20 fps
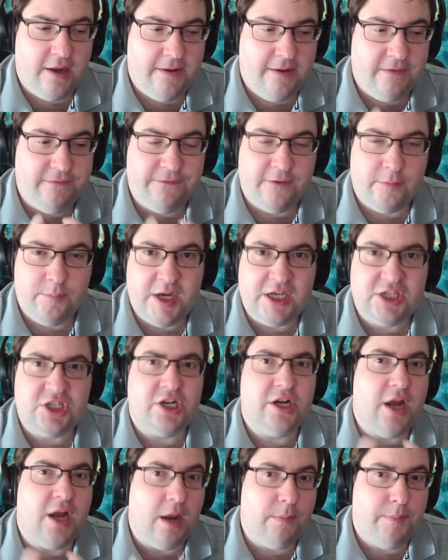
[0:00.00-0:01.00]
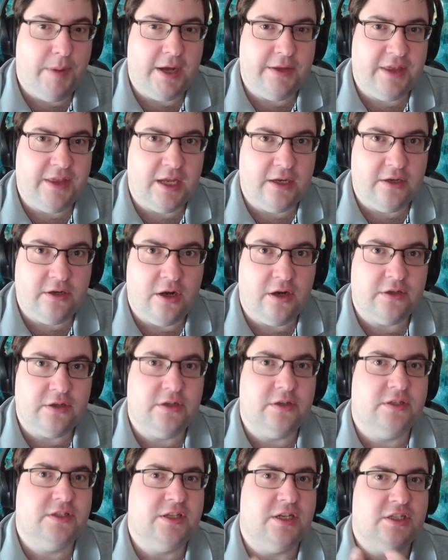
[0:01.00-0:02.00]
information about that
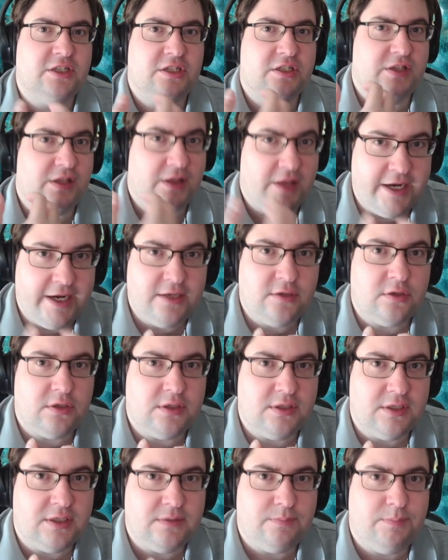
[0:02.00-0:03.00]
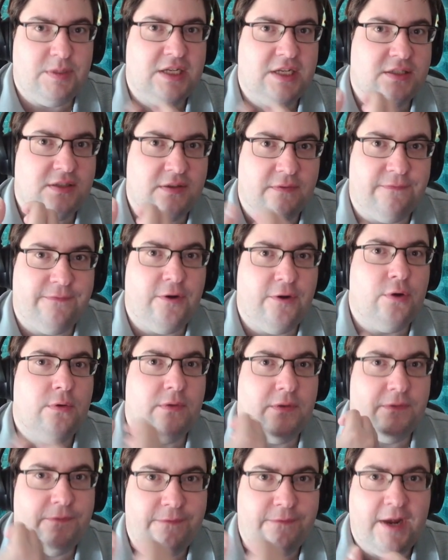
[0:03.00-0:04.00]
doctor, such as the languages it speaks, the phone,
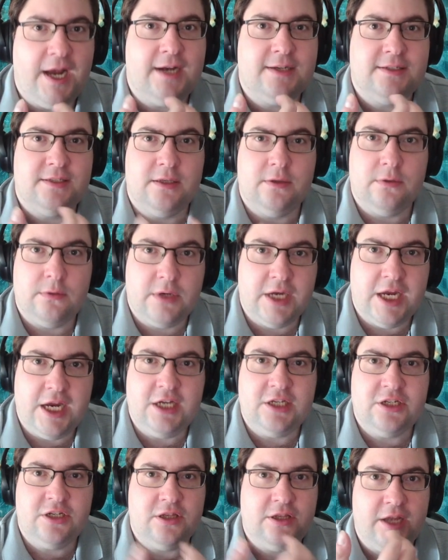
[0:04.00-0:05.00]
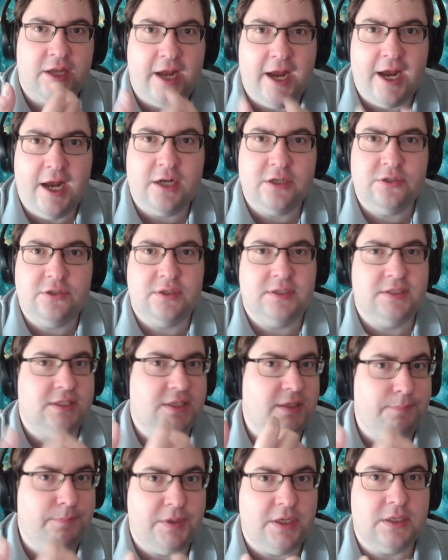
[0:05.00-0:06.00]
the fax, the location, the address,
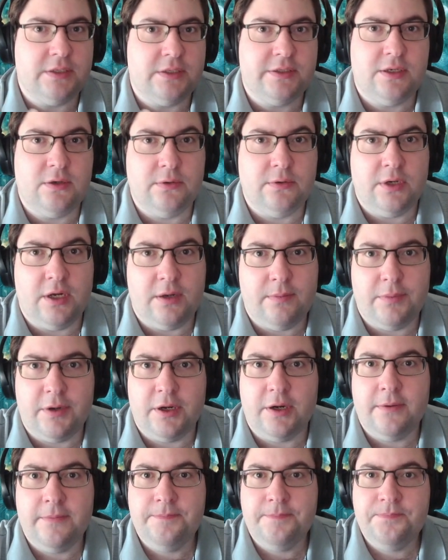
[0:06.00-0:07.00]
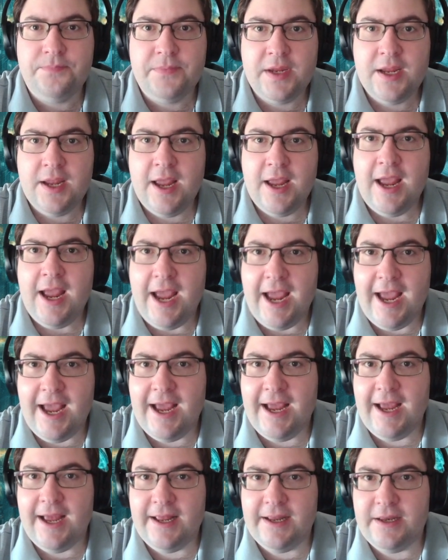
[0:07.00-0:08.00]
CPSO number,
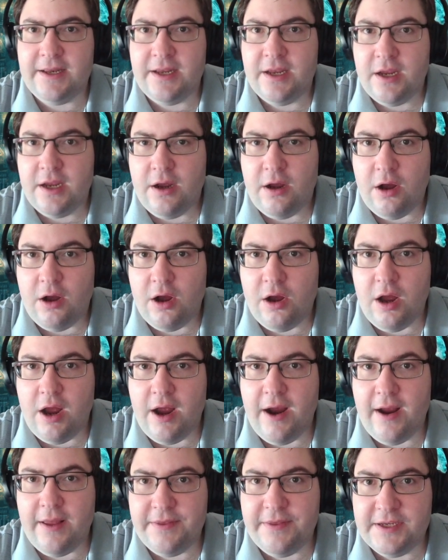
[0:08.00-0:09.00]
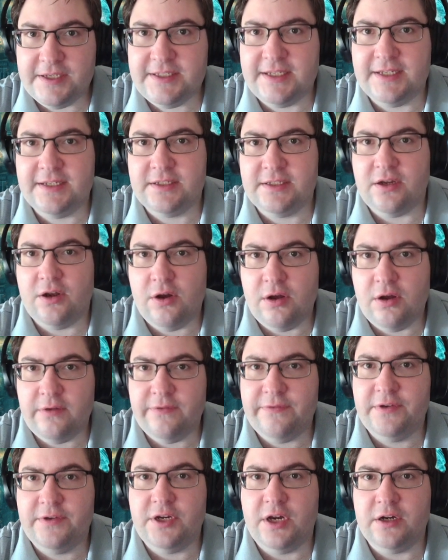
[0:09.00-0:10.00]
and all. This is all
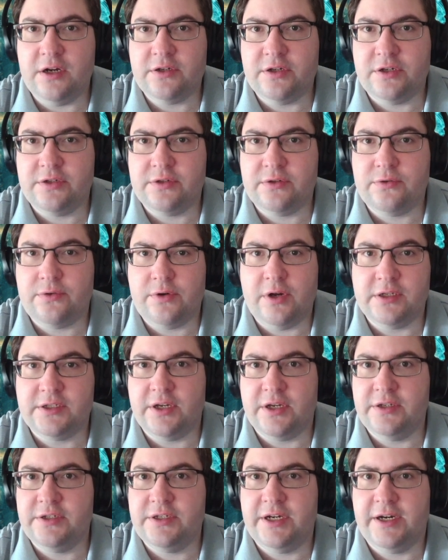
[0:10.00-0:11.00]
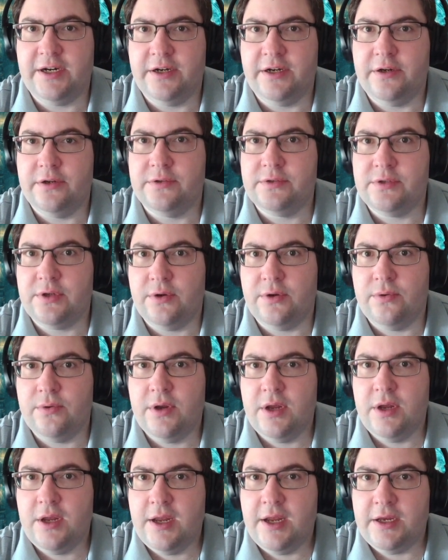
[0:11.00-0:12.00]
the doctors across Ontario, so
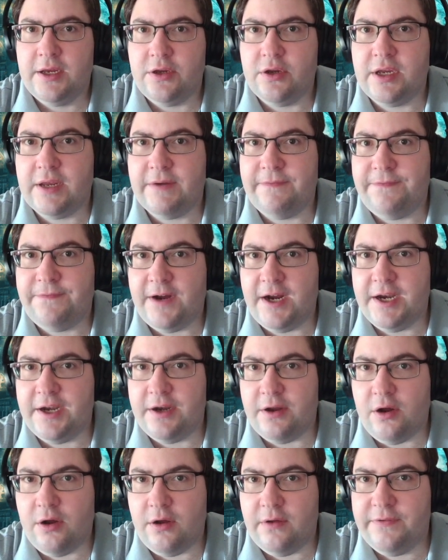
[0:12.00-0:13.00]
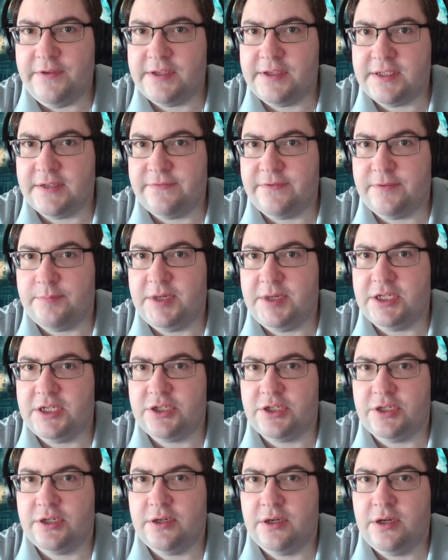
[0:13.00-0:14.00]
you can find all this
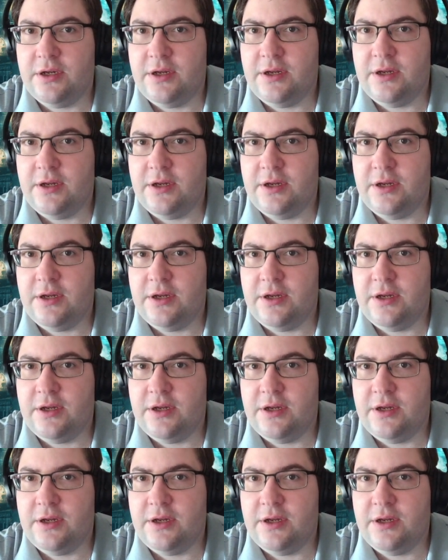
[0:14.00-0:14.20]
information